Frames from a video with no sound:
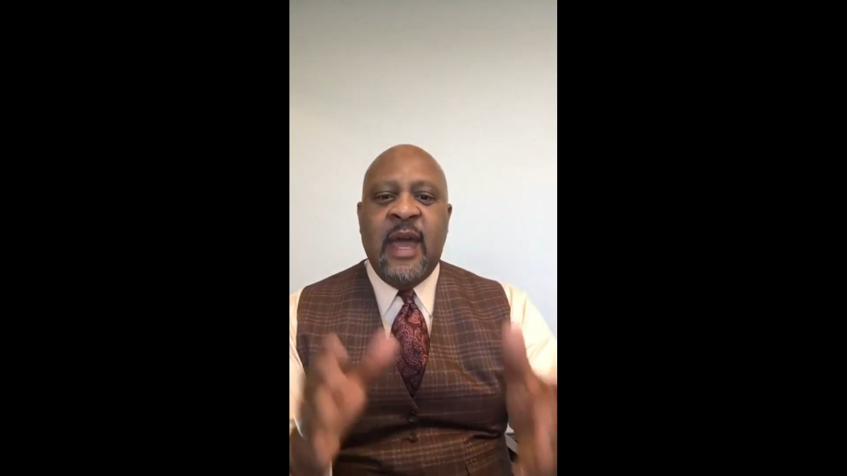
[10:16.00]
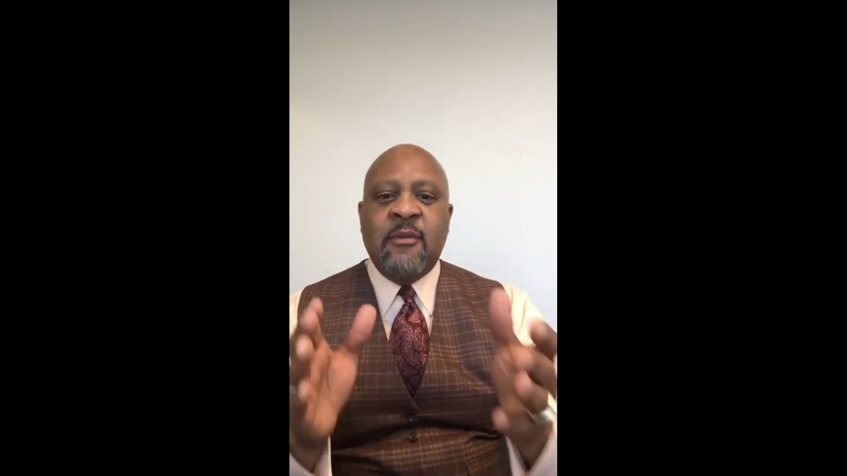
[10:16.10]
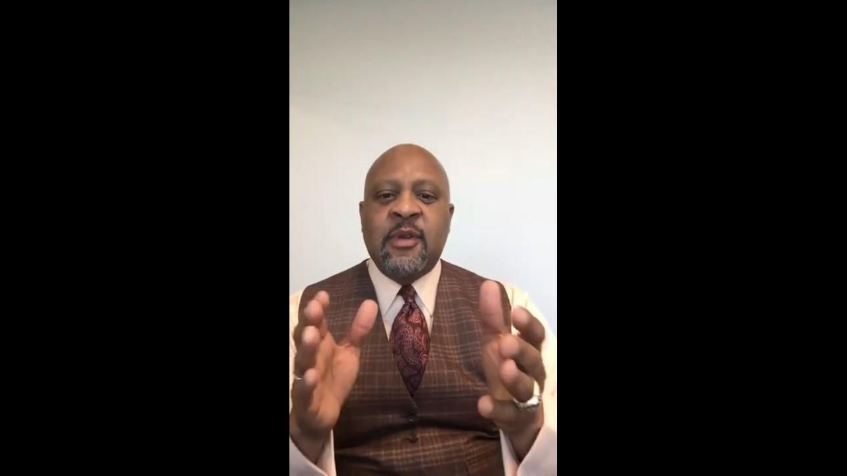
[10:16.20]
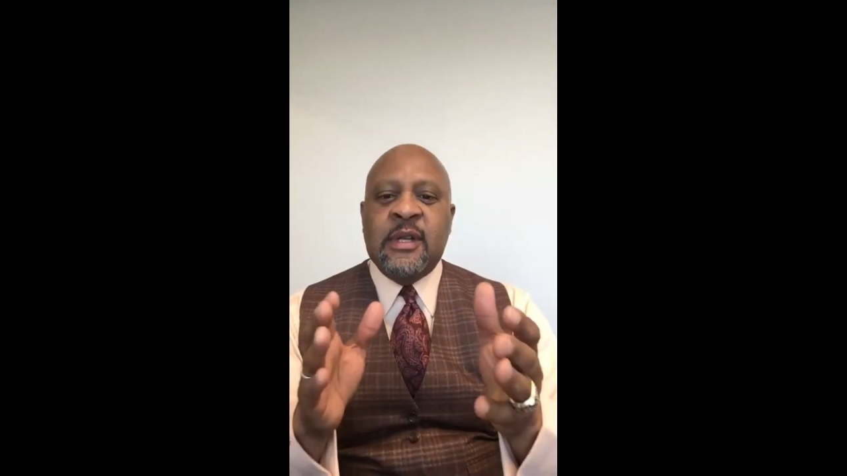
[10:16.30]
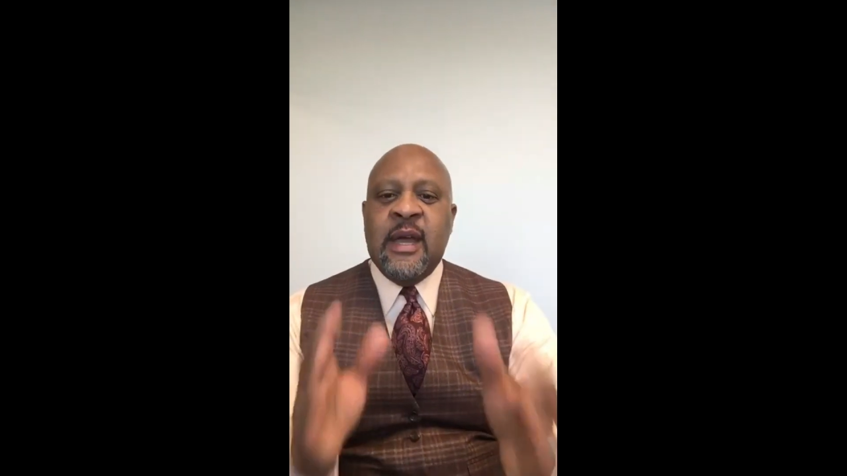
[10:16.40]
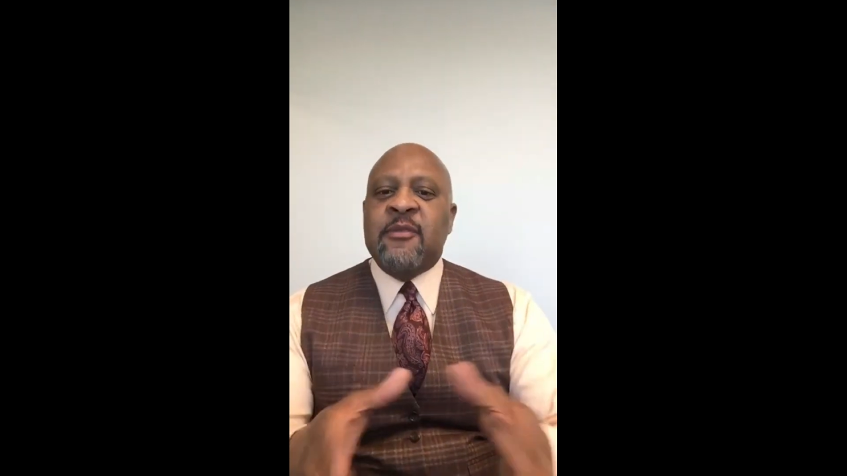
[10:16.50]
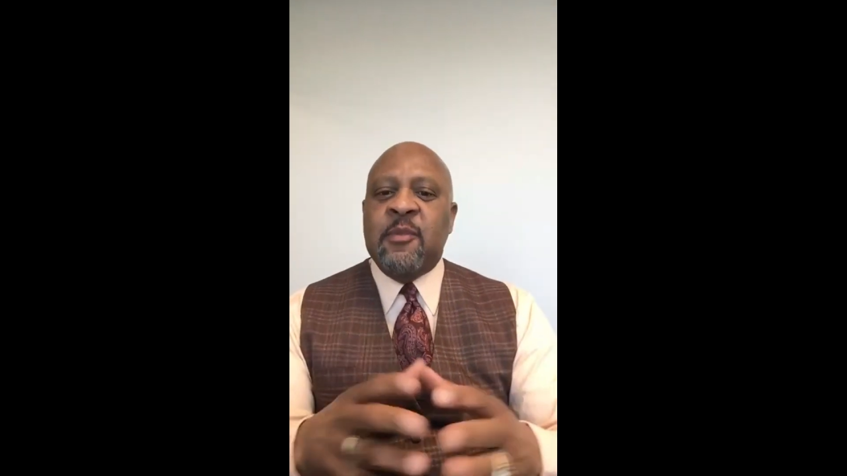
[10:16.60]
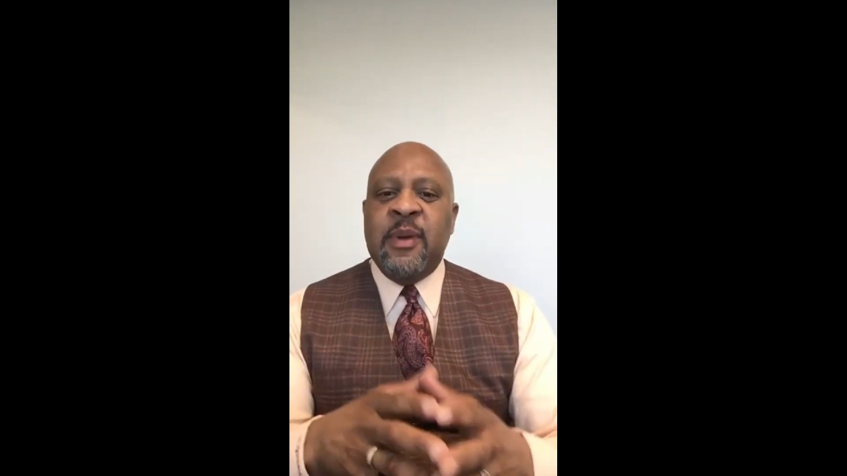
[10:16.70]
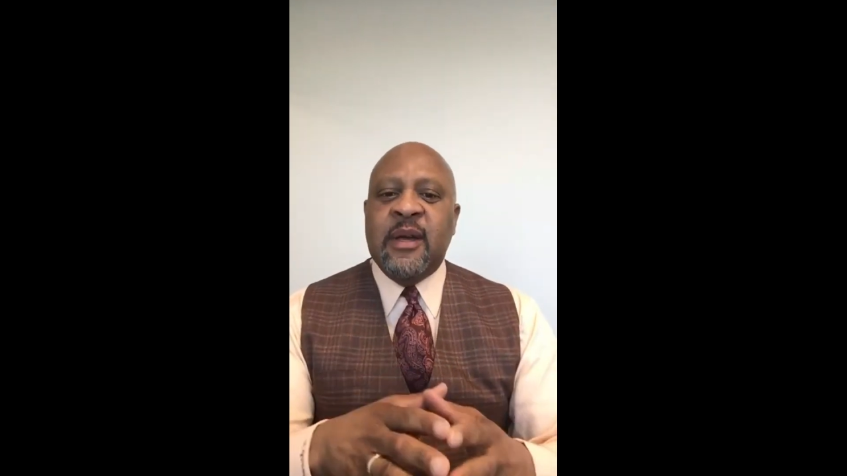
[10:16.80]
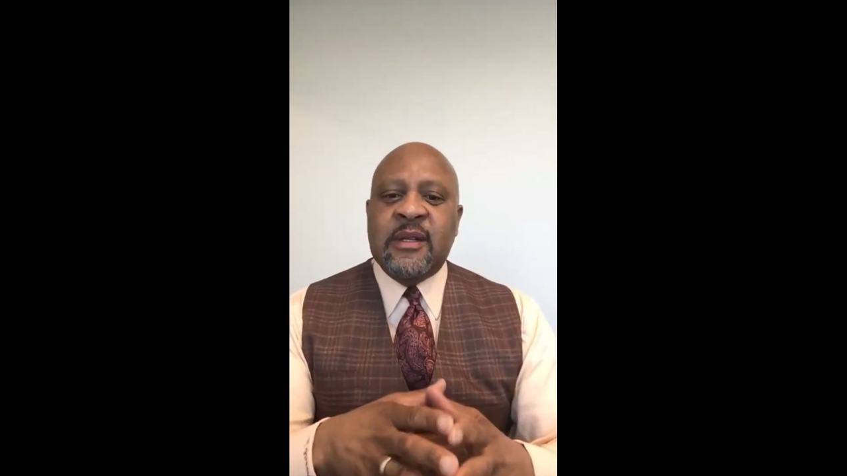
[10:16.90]
there would
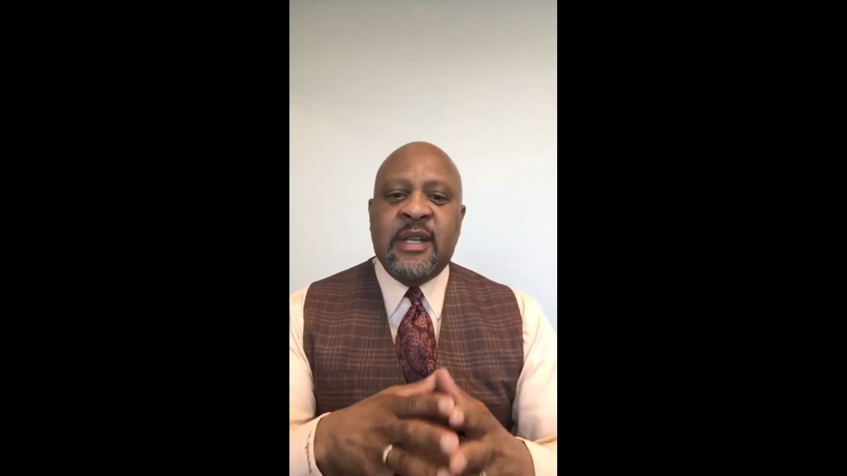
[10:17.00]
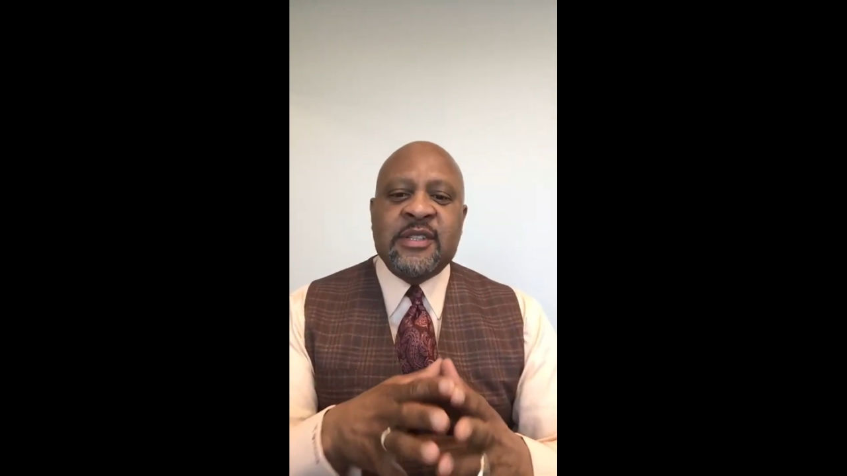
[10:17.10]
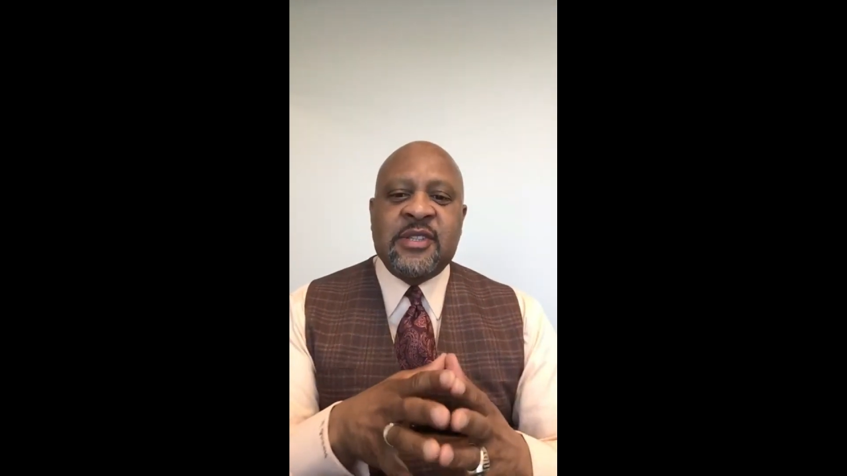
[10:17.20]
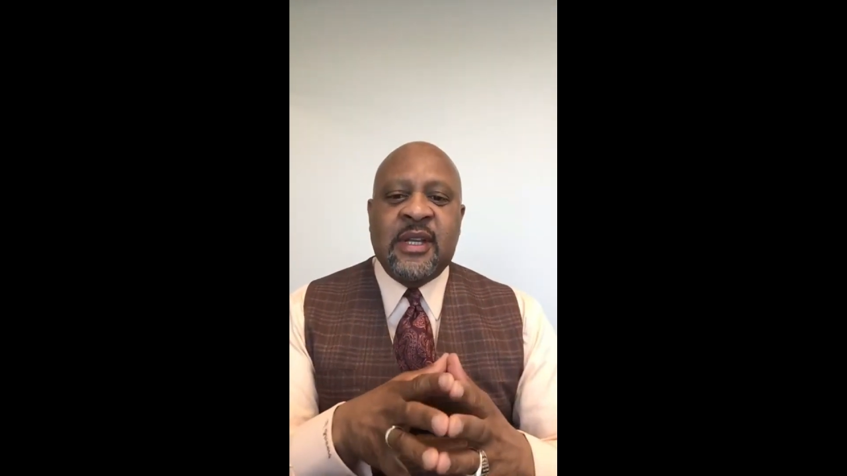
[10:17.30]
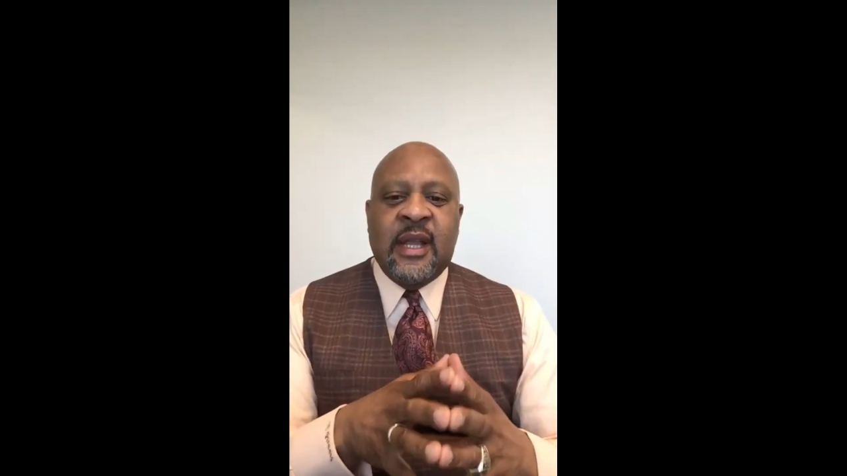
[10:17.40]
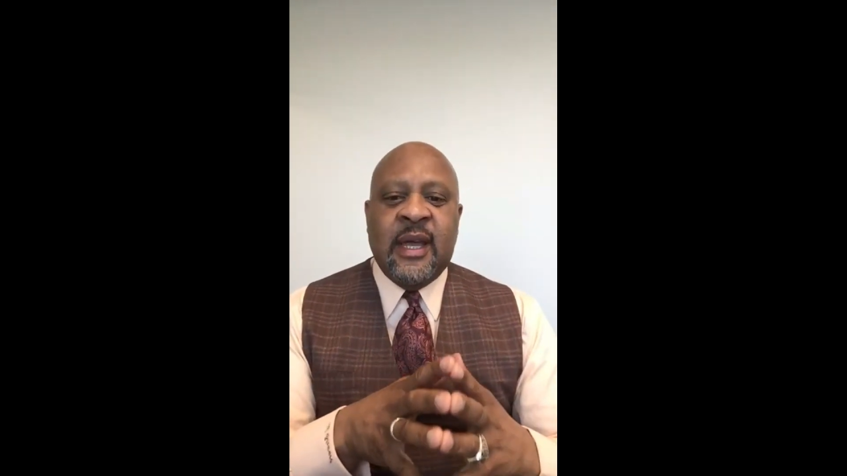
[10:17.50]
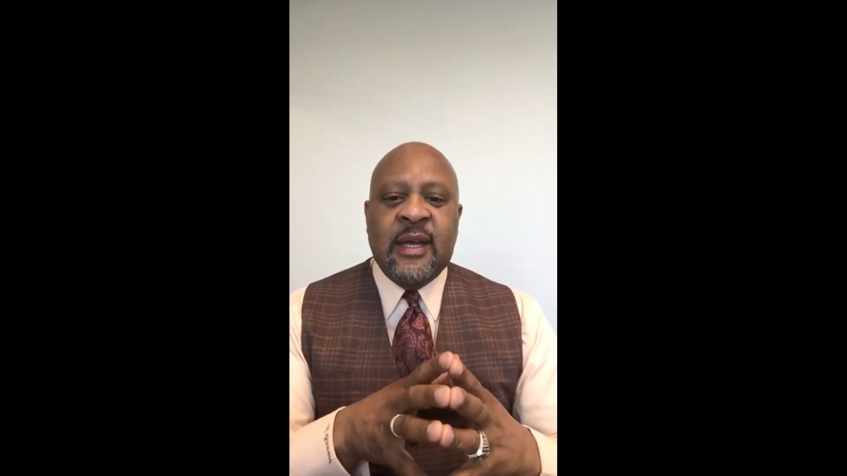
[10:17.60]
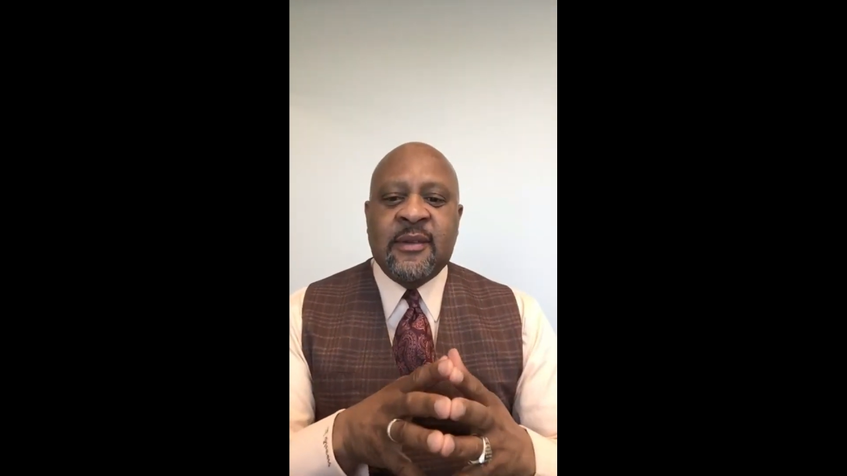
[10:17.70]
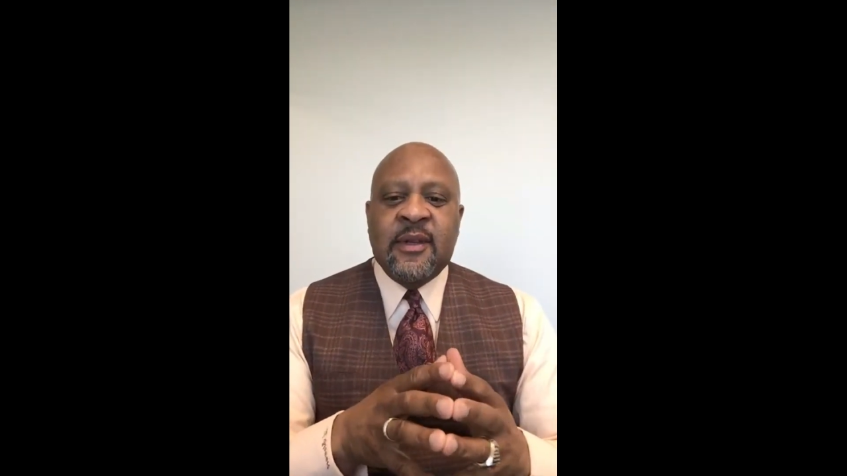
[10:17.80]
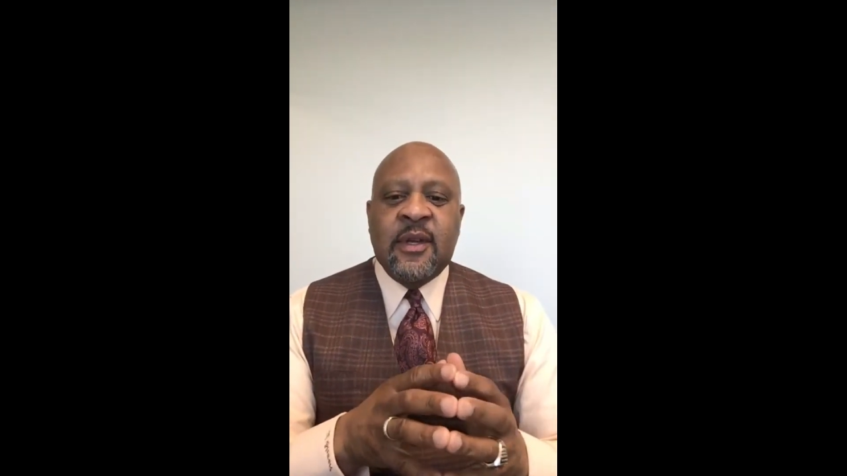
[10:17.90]
never be a
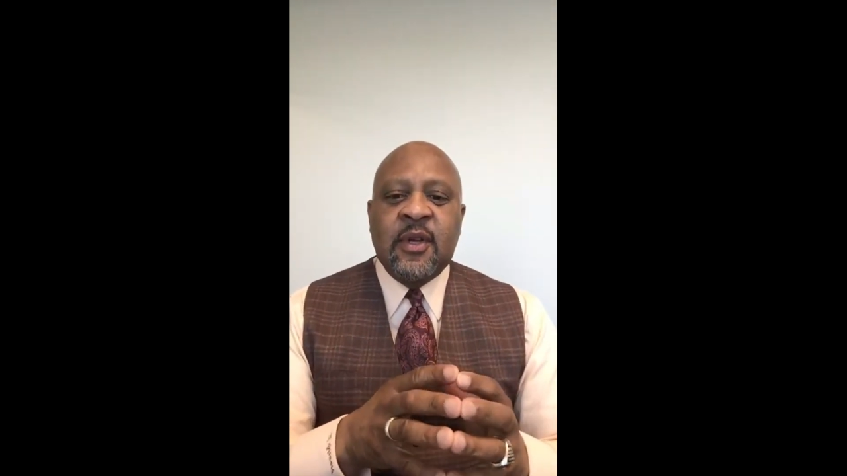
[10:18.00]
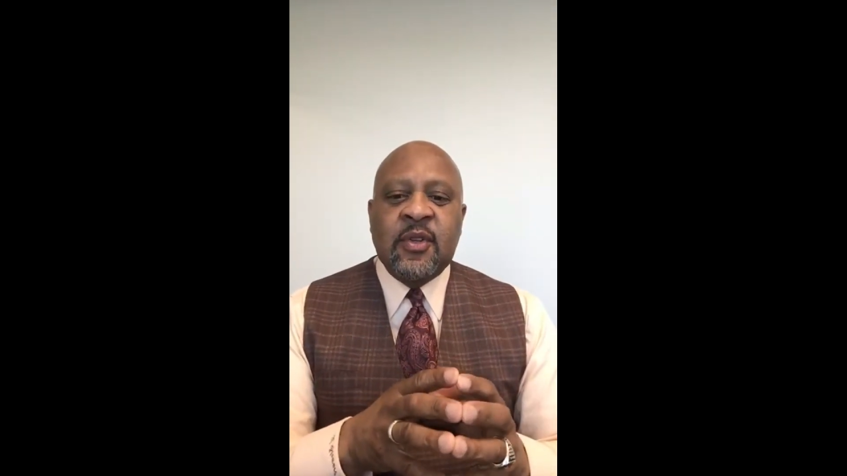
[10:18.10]
Disneyland.